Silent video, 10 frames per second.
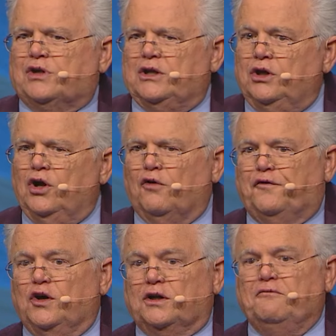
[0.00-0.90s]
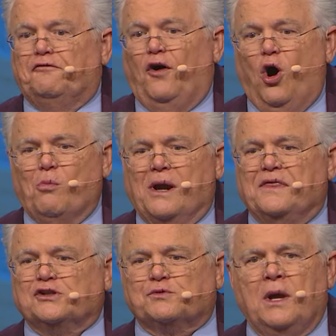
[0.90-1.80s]
Said, you know, if you'd inform me
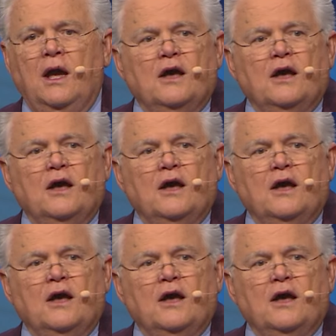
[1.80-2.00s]
this,